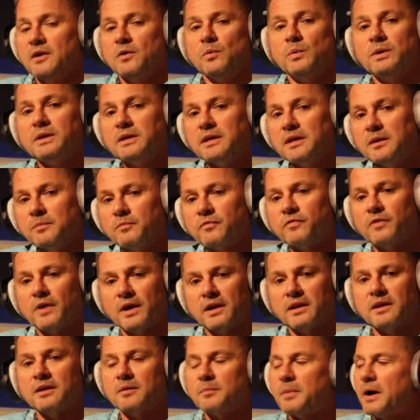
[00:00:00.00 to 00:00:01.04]
We keep
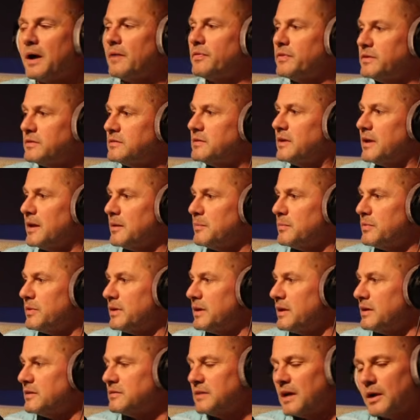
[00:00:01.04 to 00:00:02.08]
fighting about the same
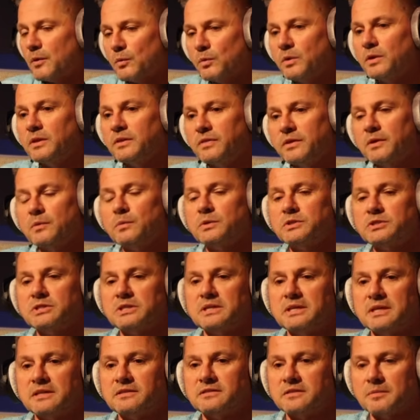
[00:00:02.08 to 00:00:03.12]
things. I really think we
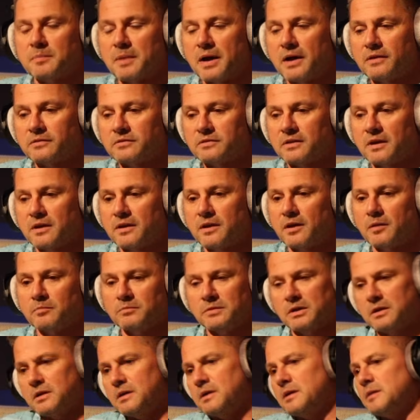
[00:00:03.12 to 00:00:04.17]
should get some outside help.
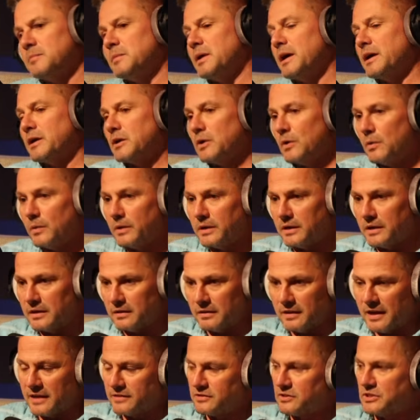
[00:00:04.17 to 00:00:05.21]
No, I'm not going
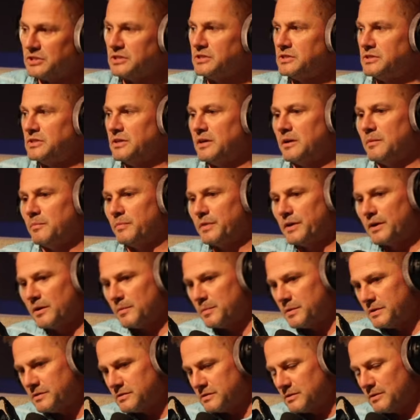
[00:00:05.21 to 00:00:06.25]
in. That's just dumb.
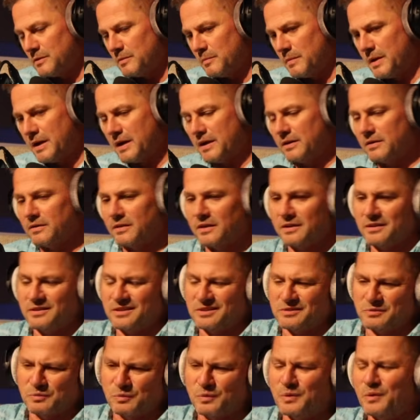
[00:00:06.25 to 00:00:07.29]
Therapists don't matter.
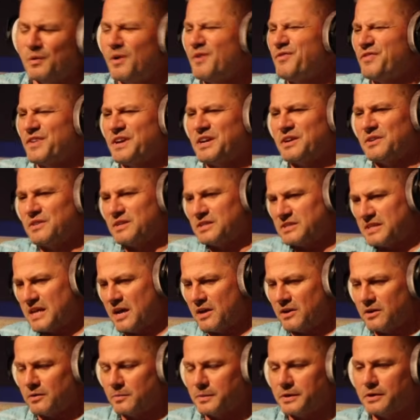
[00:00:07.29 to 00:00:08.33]
We'll figure this
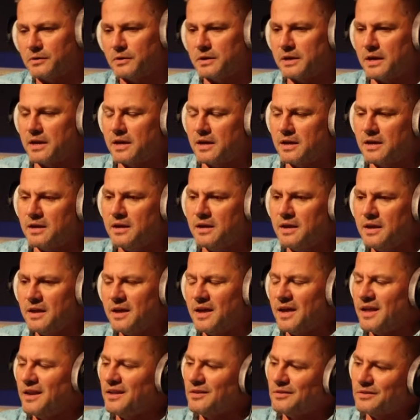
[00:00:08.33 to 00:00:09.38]
out. It'll be okay.
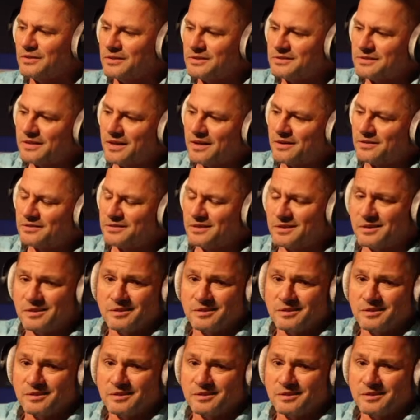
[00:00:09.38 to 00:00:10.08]
And he looks at her and is like,